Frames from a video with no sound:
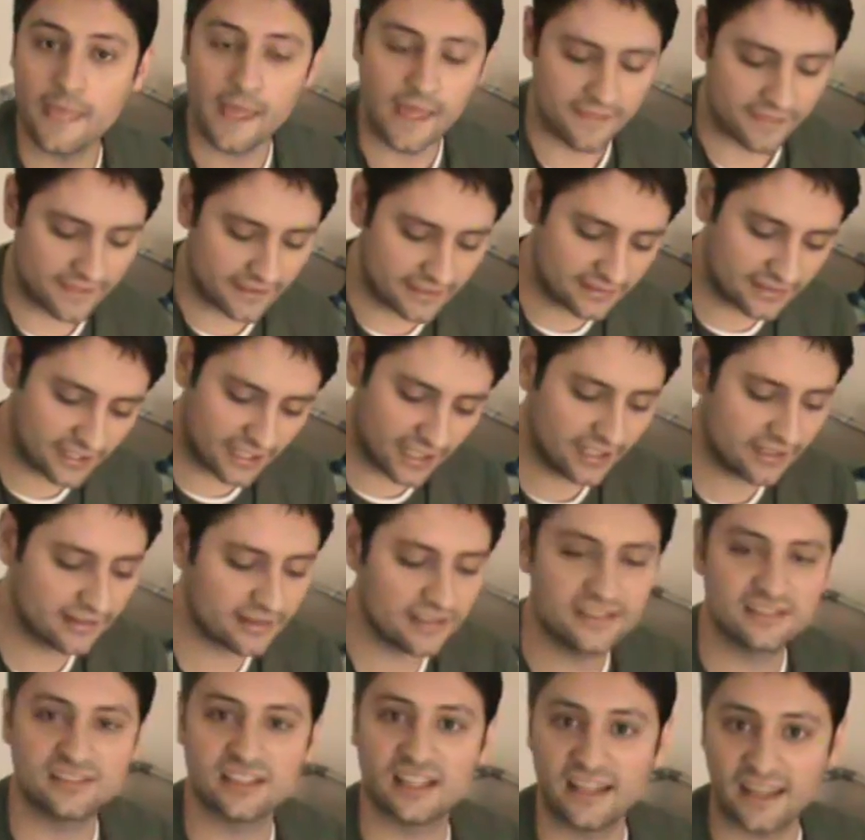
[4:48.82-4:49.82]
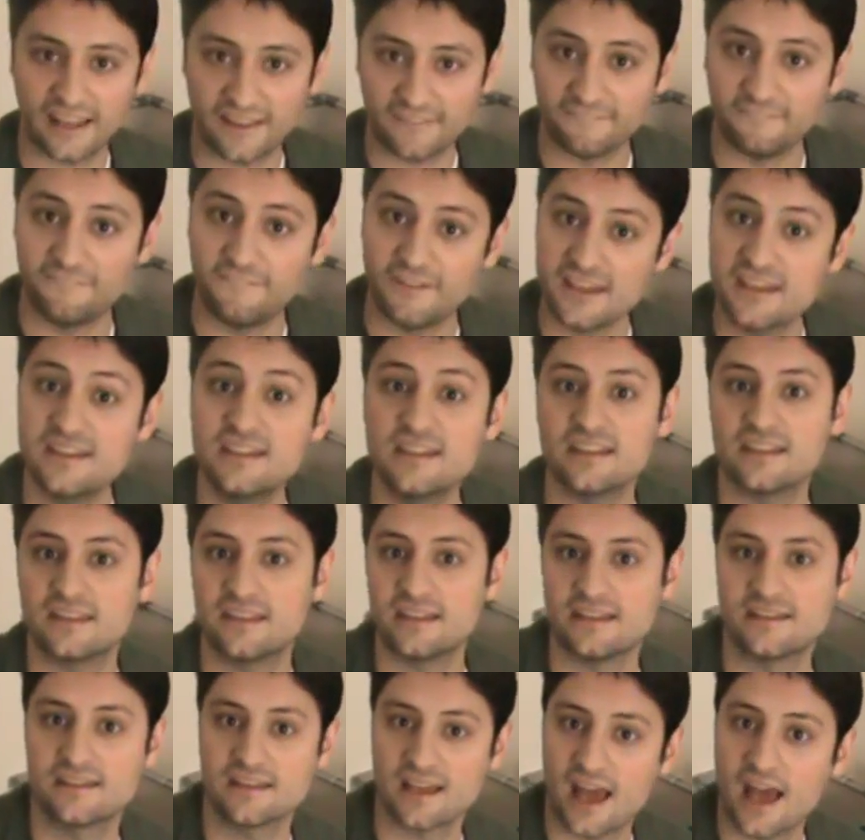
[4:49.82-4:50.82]
They take these and they visit
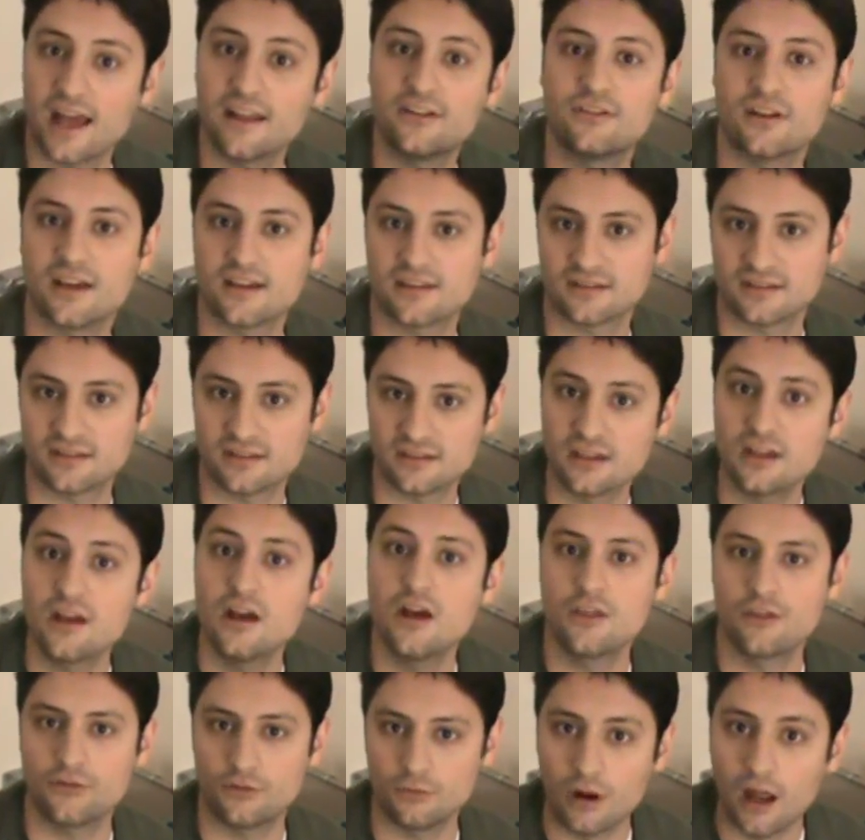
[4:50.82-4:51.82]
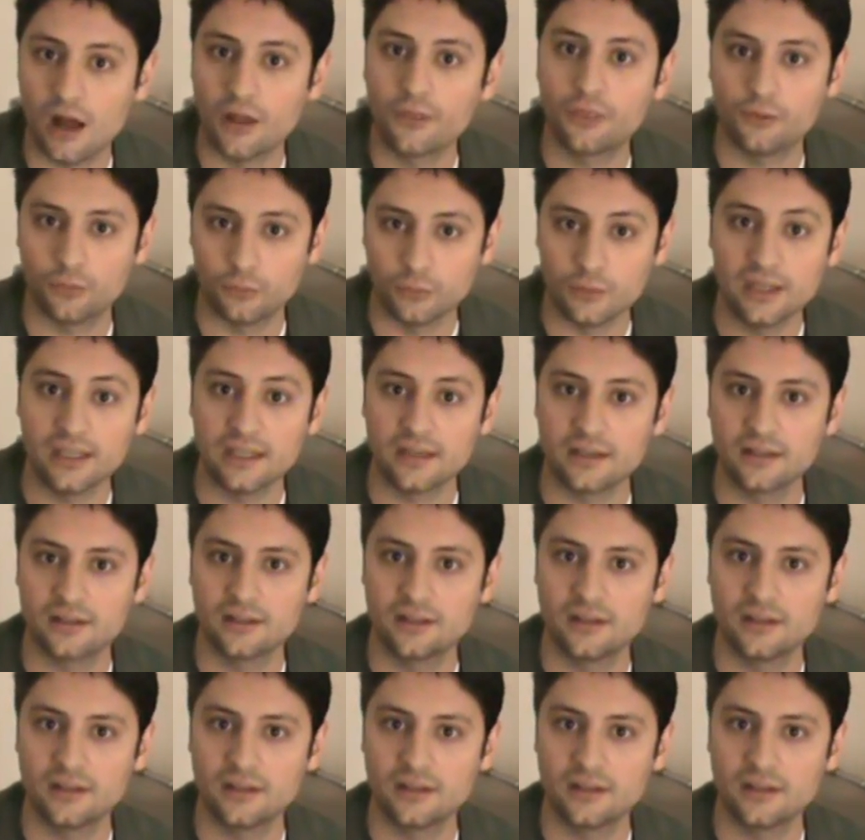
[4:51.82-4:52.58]
these addresses throughout the week.